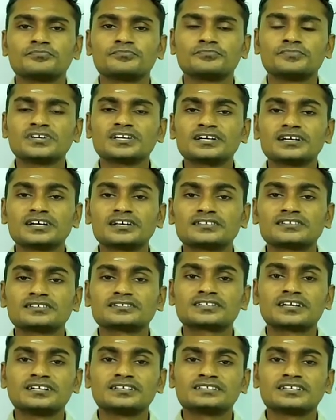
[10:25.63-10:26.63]
because it
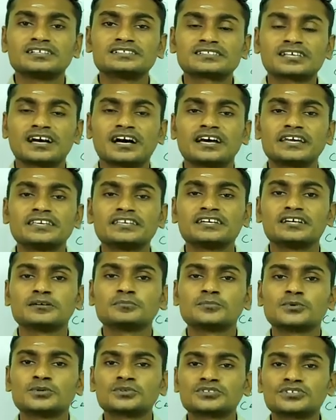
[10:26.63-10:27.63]
contains high
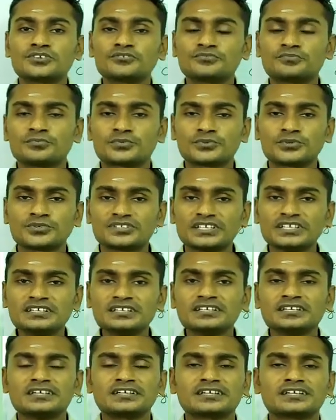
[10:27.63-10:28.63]
amount of
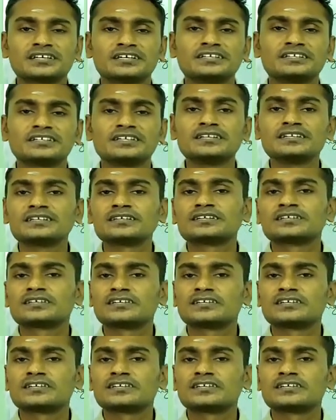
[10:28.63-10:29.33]
protein content,